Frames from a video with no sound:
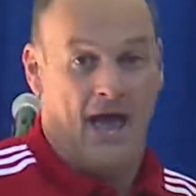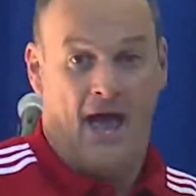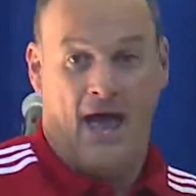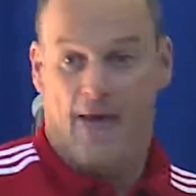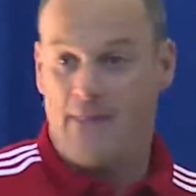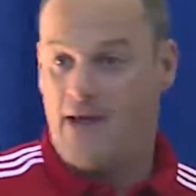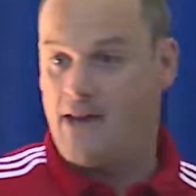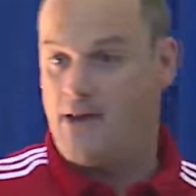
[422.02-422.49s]

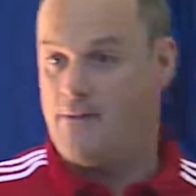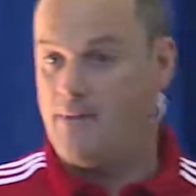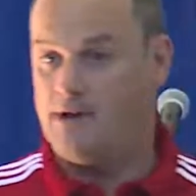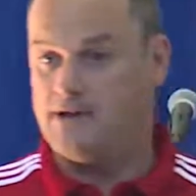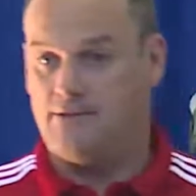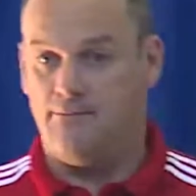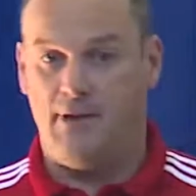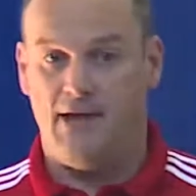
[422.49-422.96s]
And then a
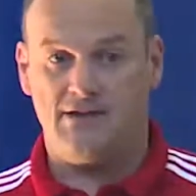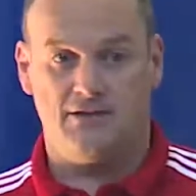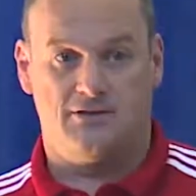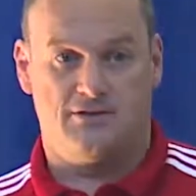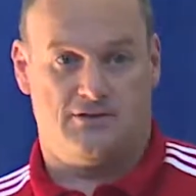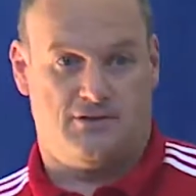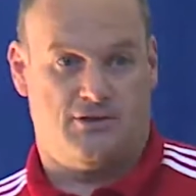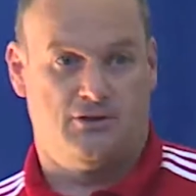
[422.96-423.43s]
method
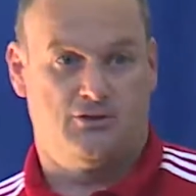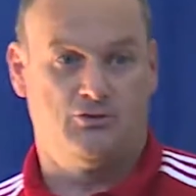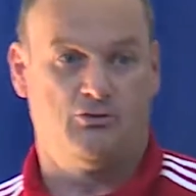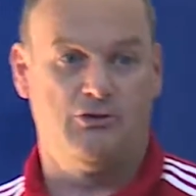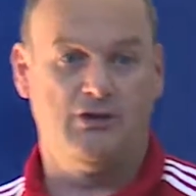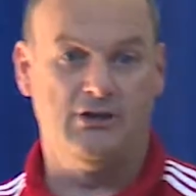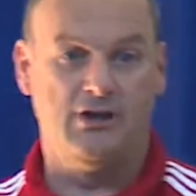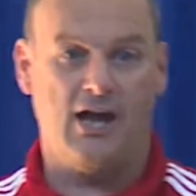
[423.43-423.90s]
to
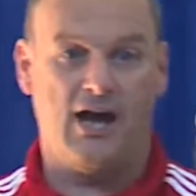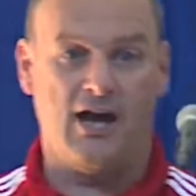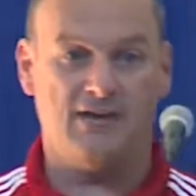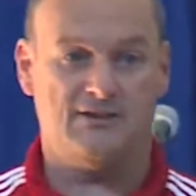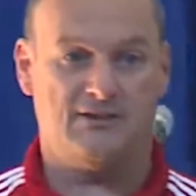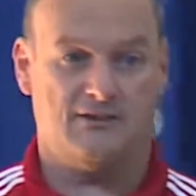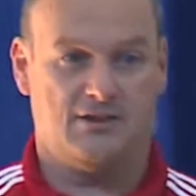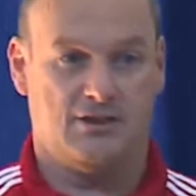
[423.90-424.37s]

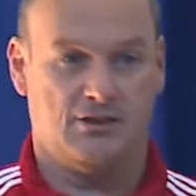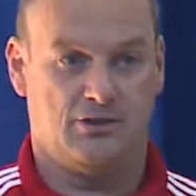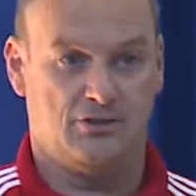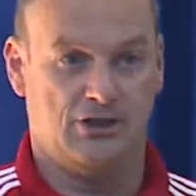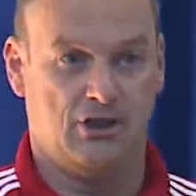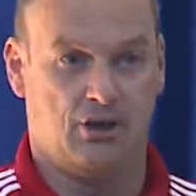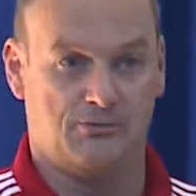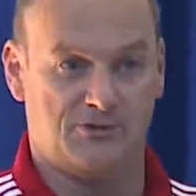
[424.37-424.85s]
realize
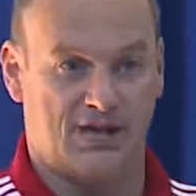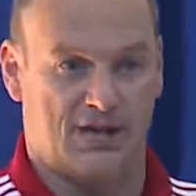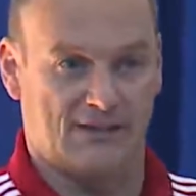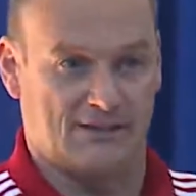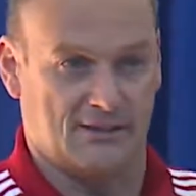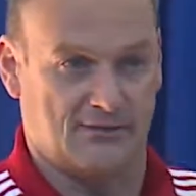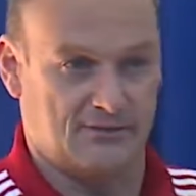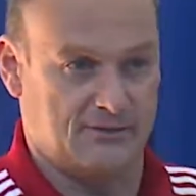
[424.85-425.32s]
the
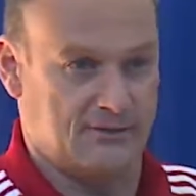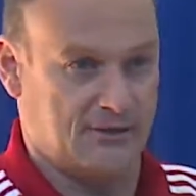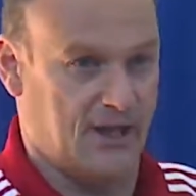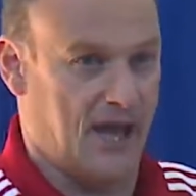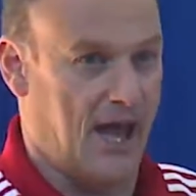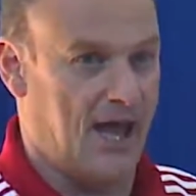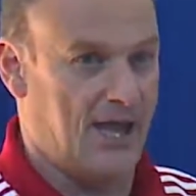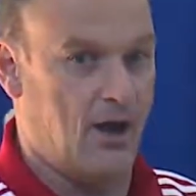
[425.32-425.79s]
objectives.
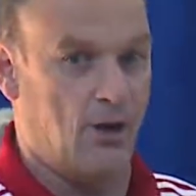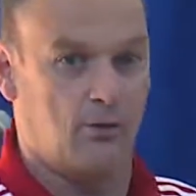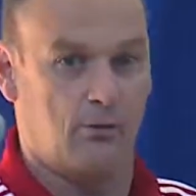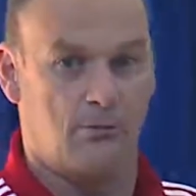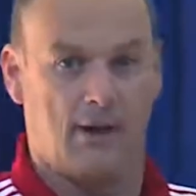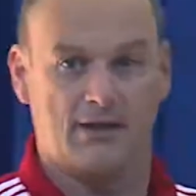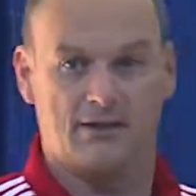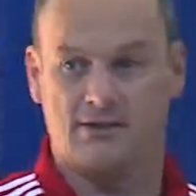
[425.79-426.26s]
And our
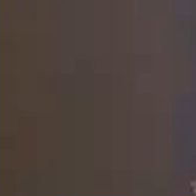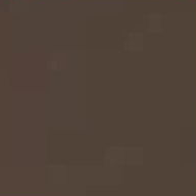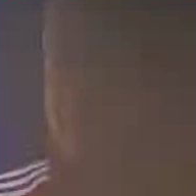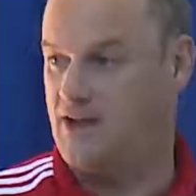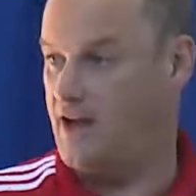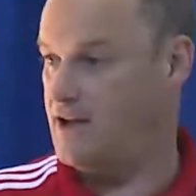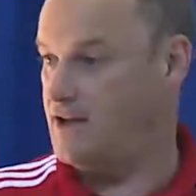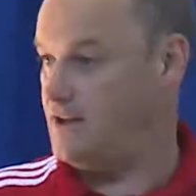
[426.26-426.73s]
method is,
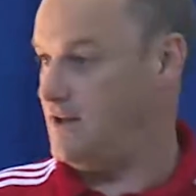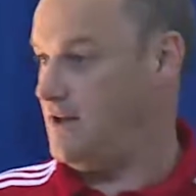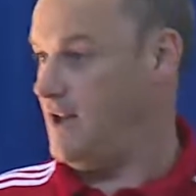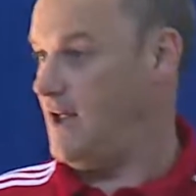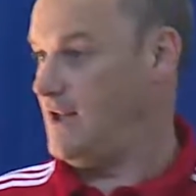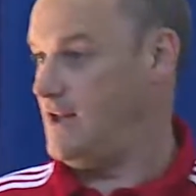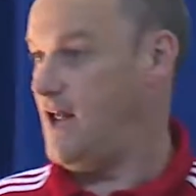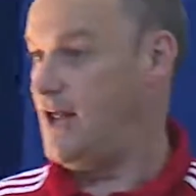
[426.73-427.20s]

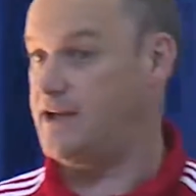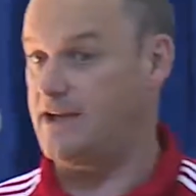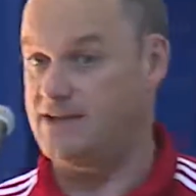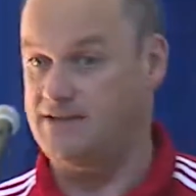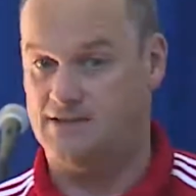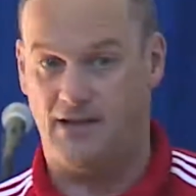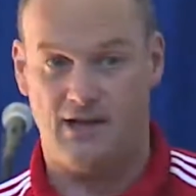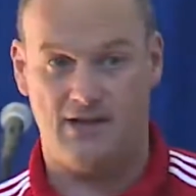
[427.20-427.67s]
like I
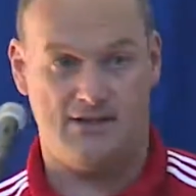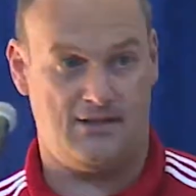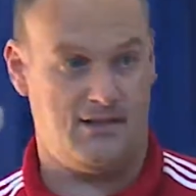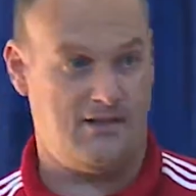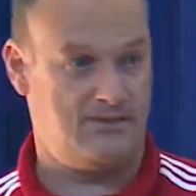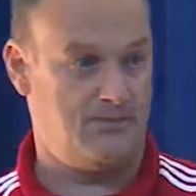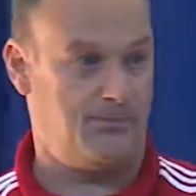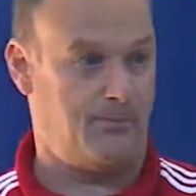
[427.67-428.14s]
said,
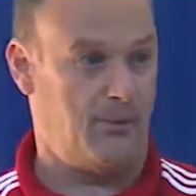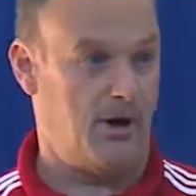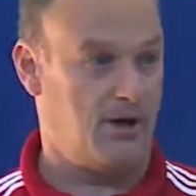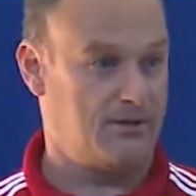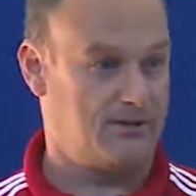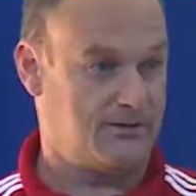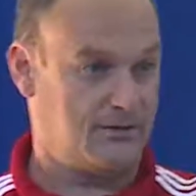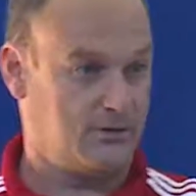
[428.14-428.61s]
it's a
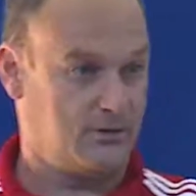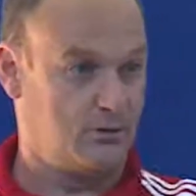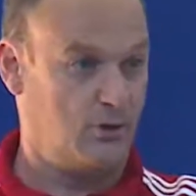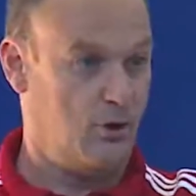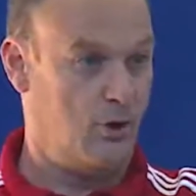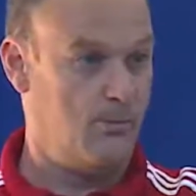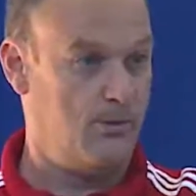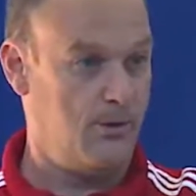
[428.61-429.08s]
part
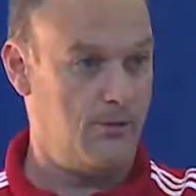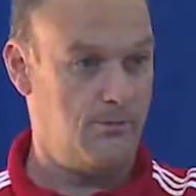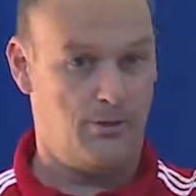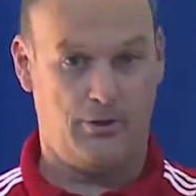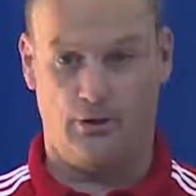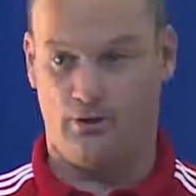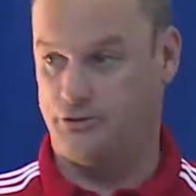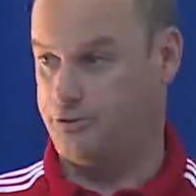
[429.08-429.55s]
global,
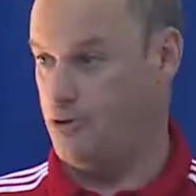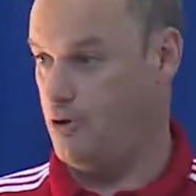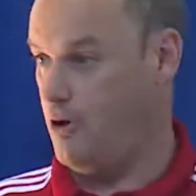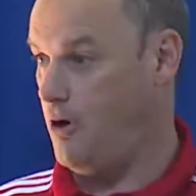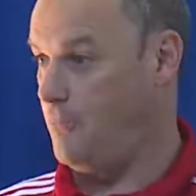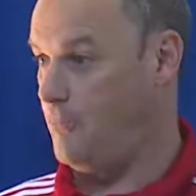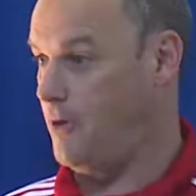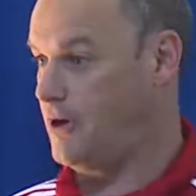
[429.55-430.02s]
but also
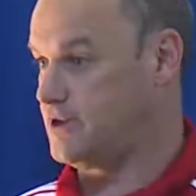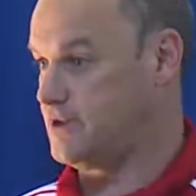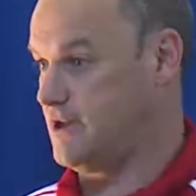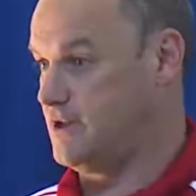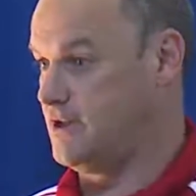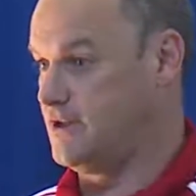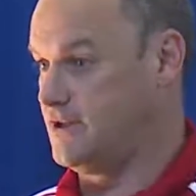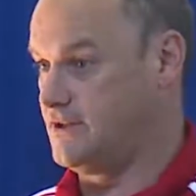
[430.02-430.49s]
a part
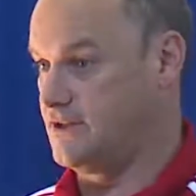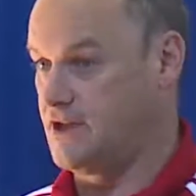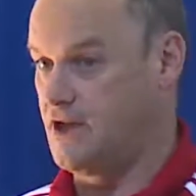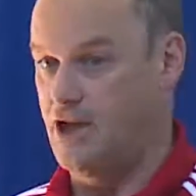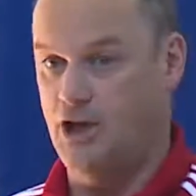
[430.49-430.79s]
analytic.